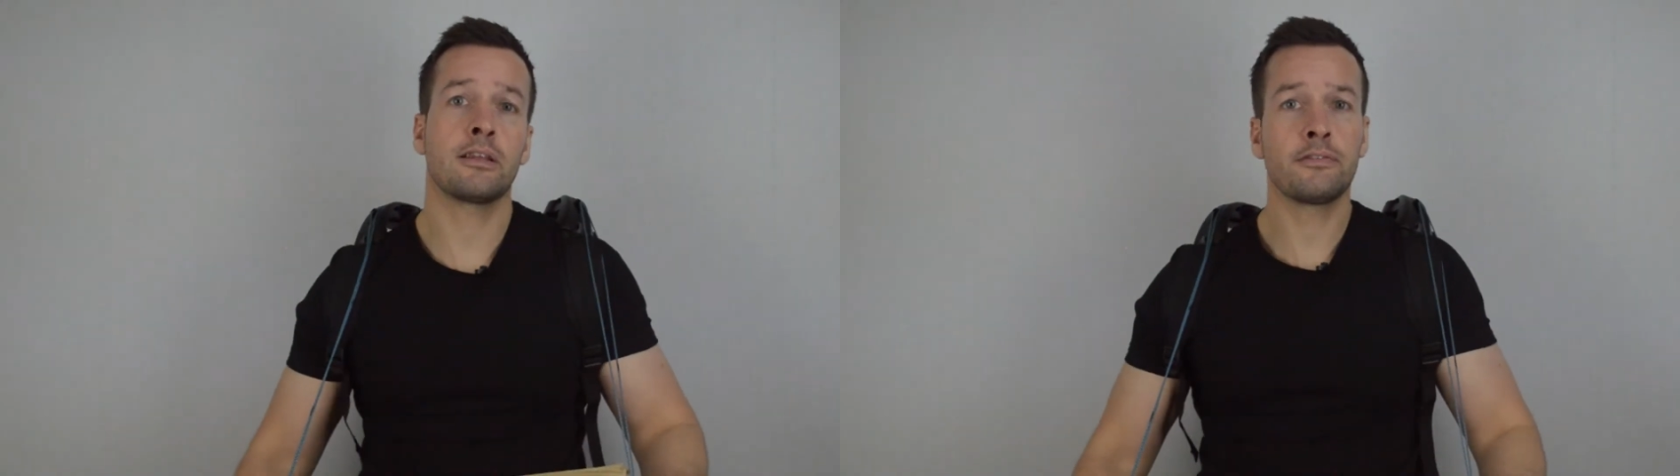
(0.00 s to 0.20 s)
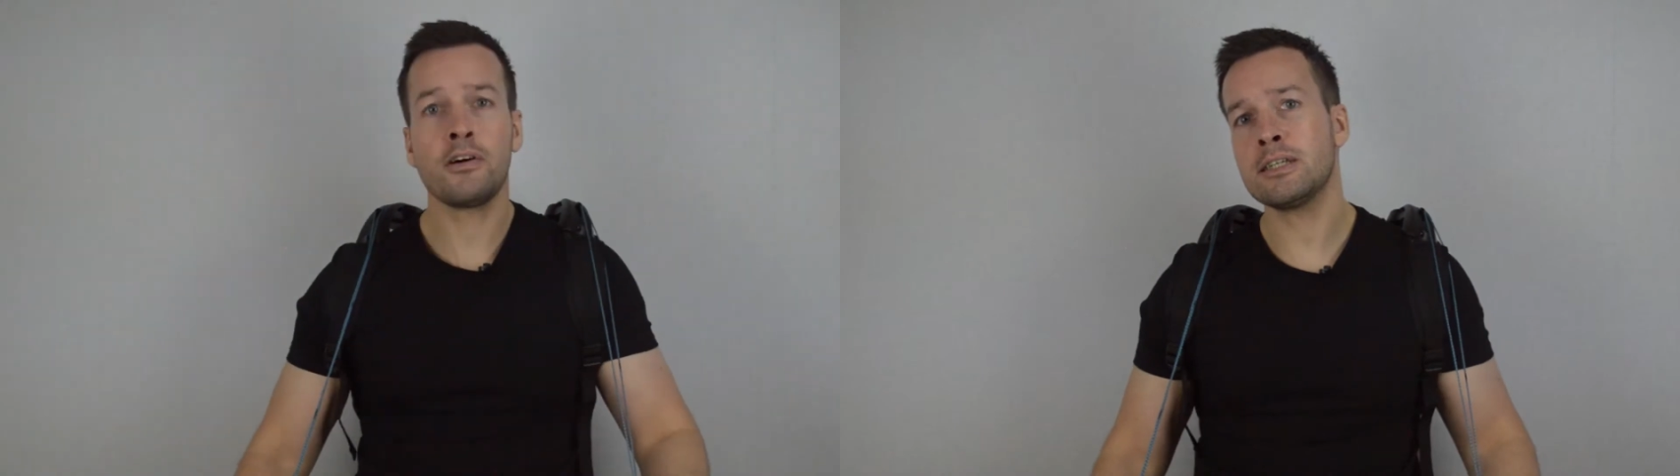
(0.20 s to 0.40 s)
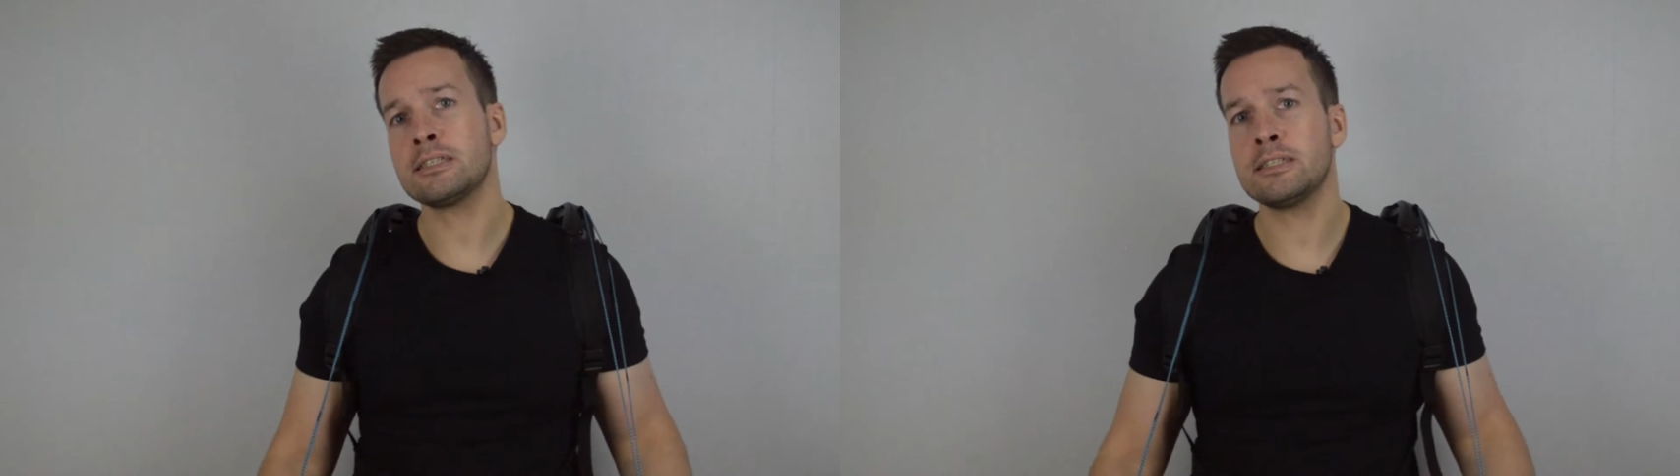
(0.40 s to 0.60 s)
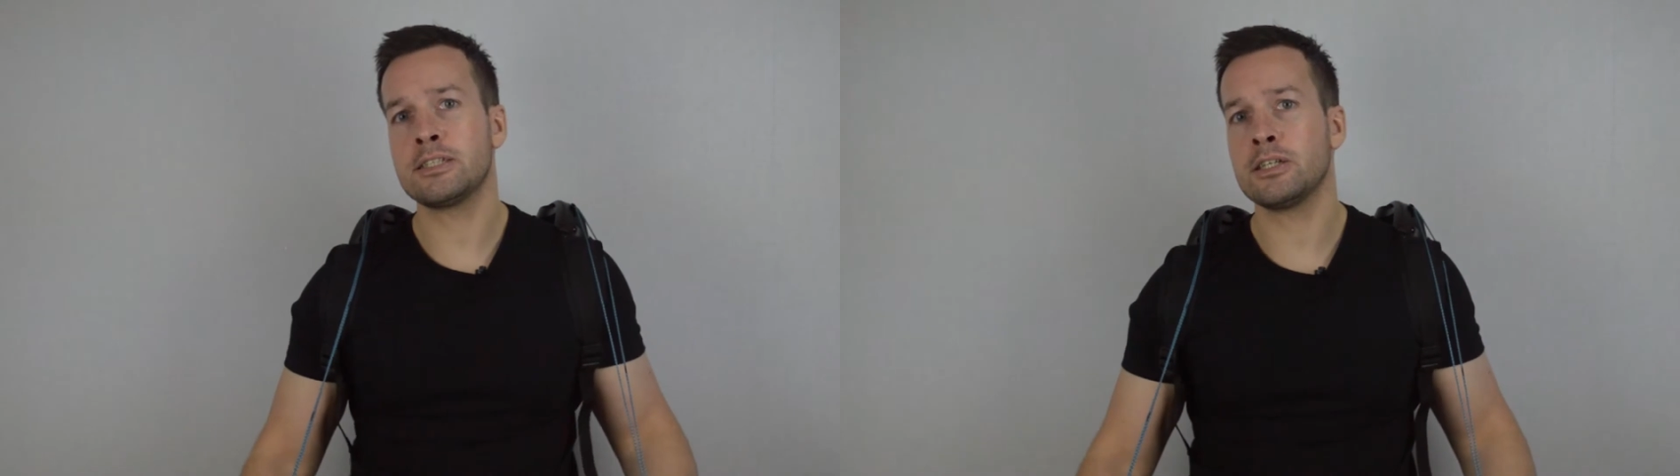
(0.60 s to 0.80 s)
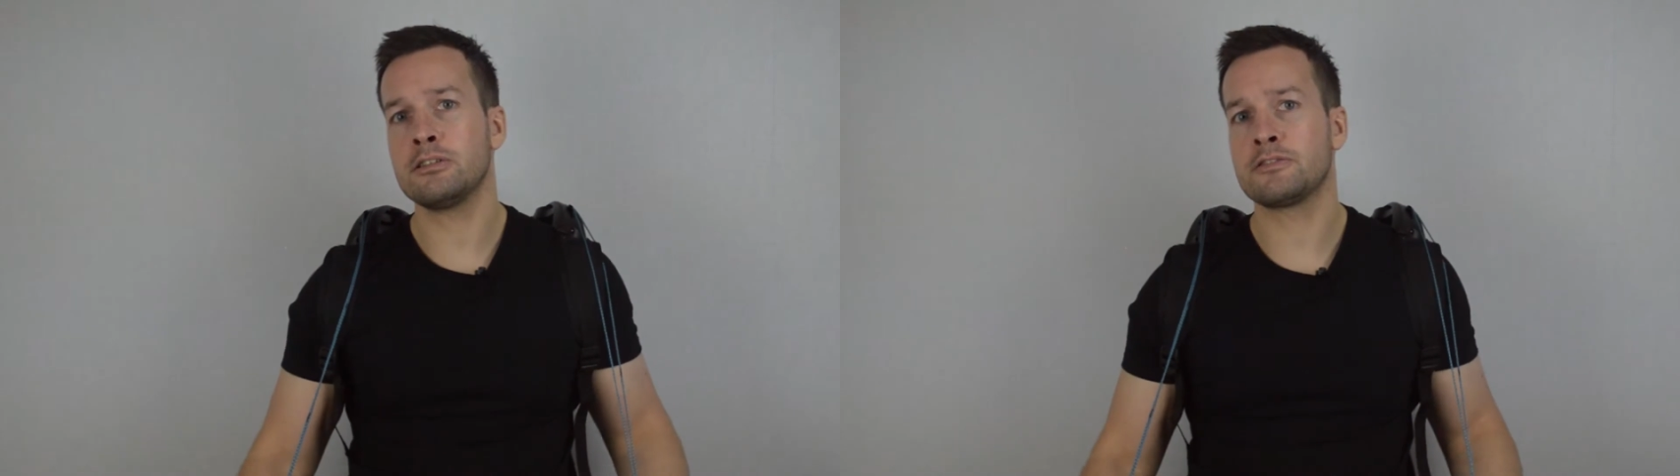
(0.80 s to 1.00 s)
device
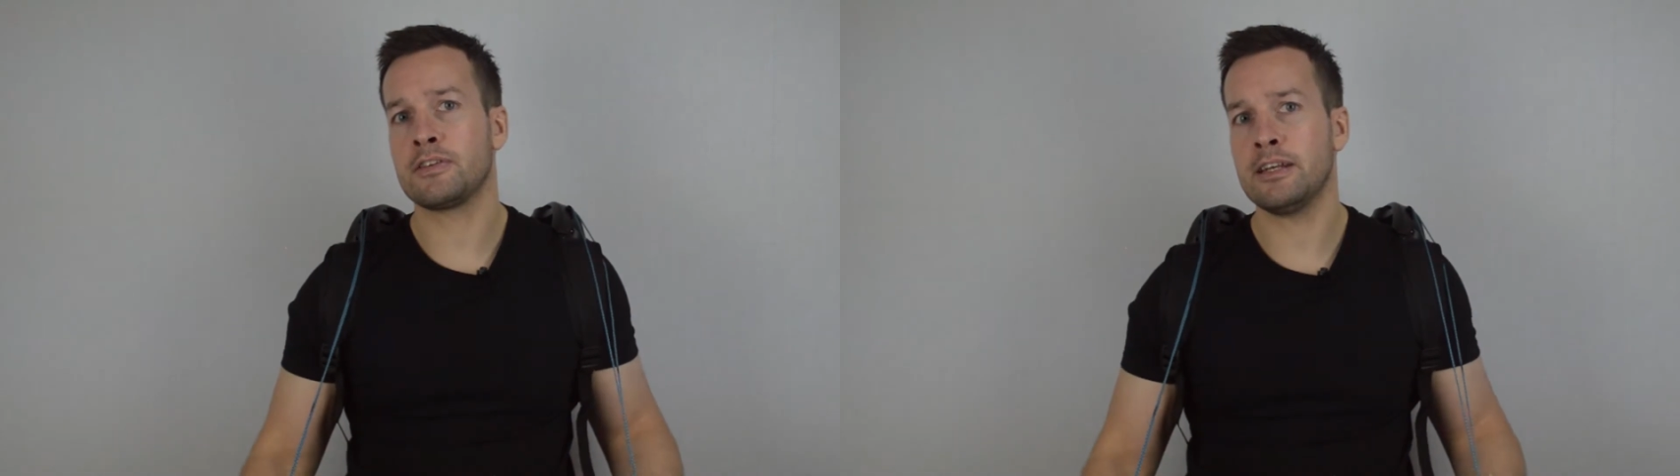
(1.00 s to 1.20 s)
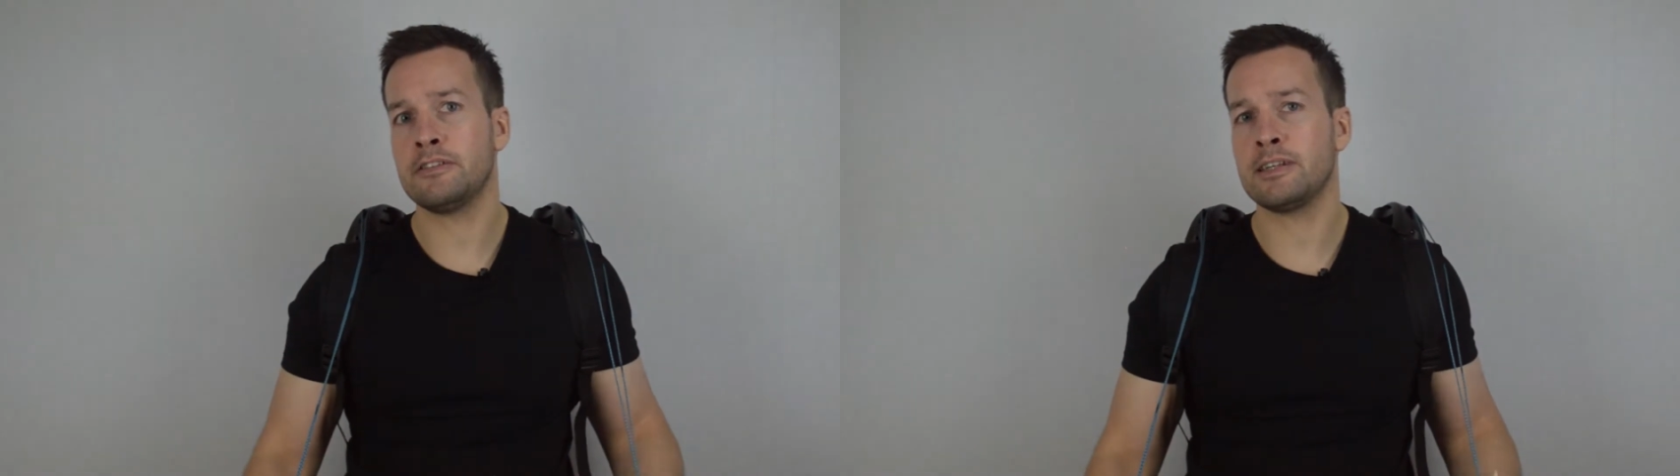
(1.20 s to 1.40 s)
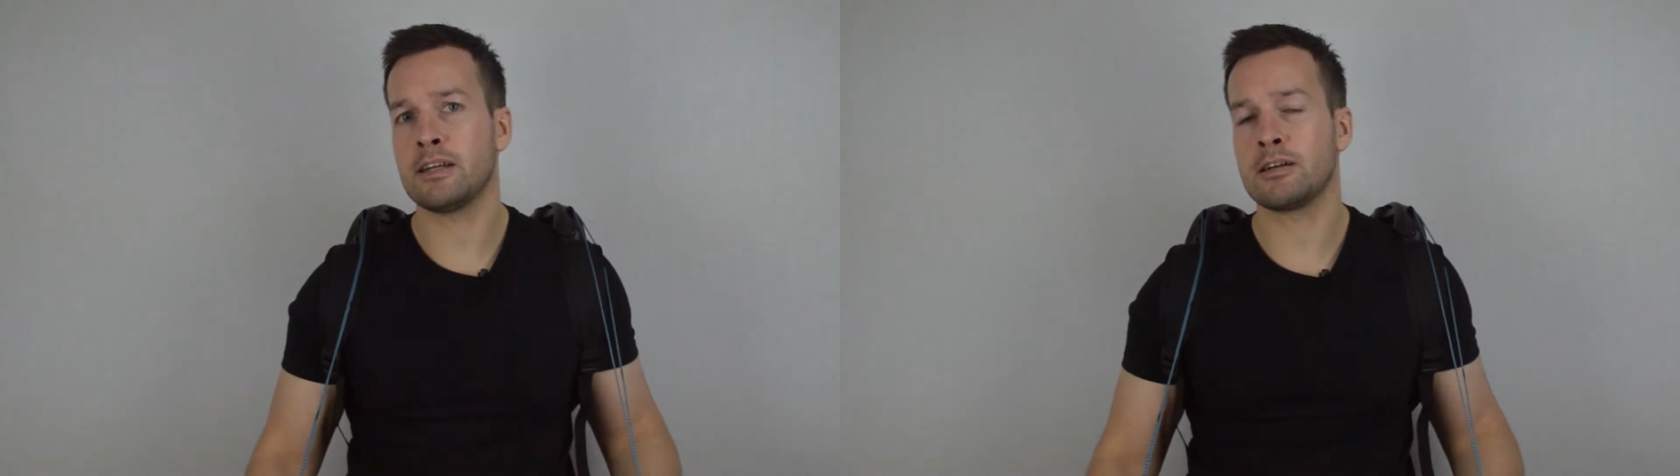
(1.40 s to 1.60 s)
is used for lifting